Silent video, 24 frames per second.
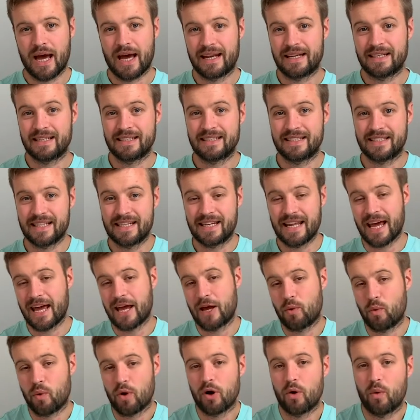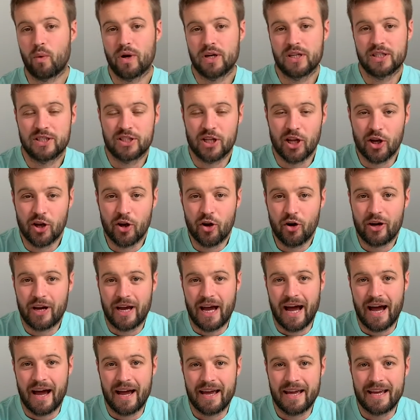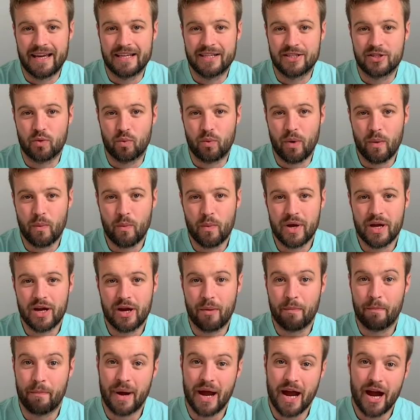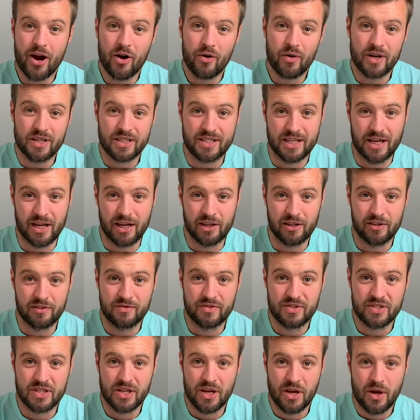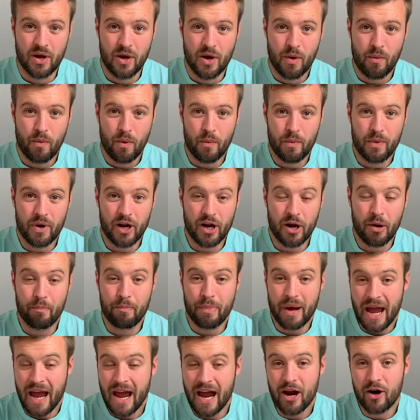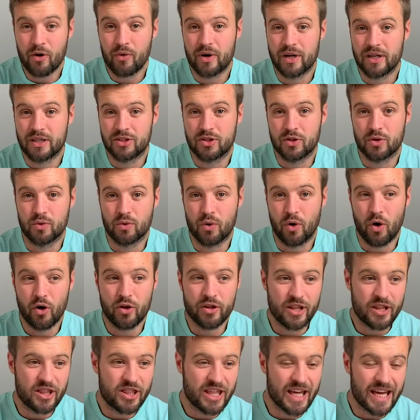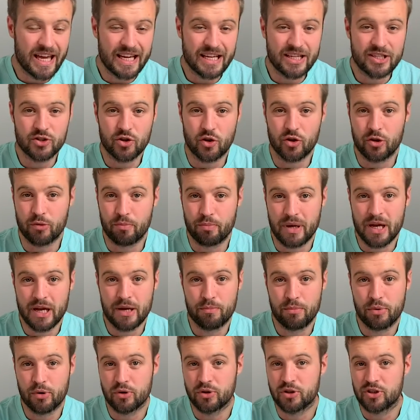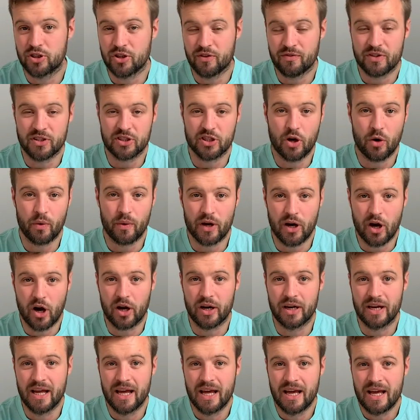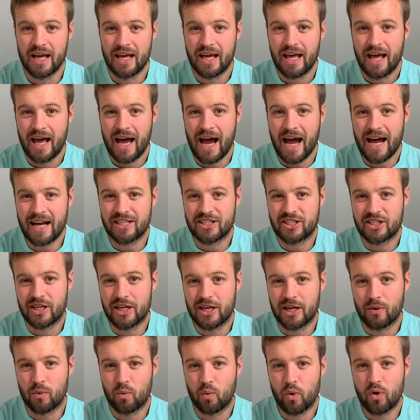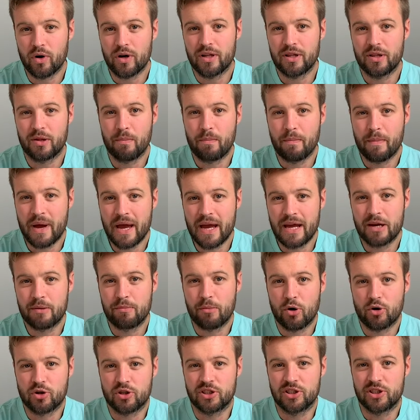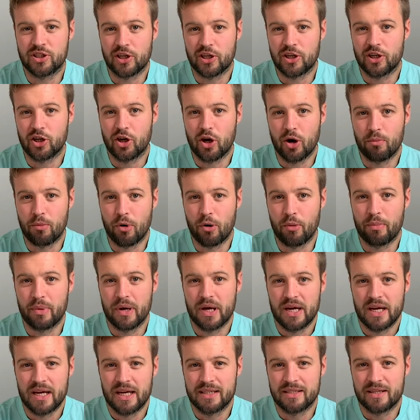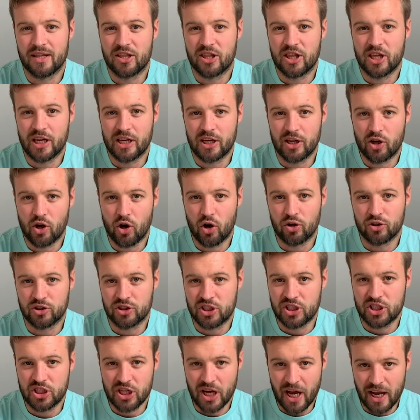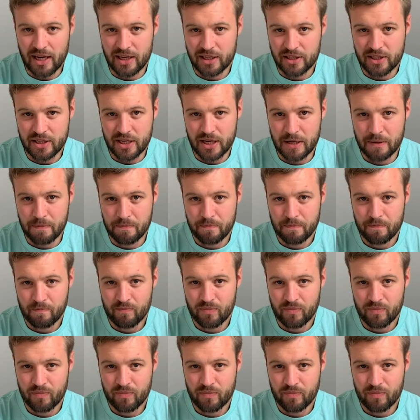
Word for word: And today, what I want us to look at is when we compare ourselves, when we are comparing to other things, other people, stuff that's going on, actually, one of the main emotions that can come up is a thing called jealousy.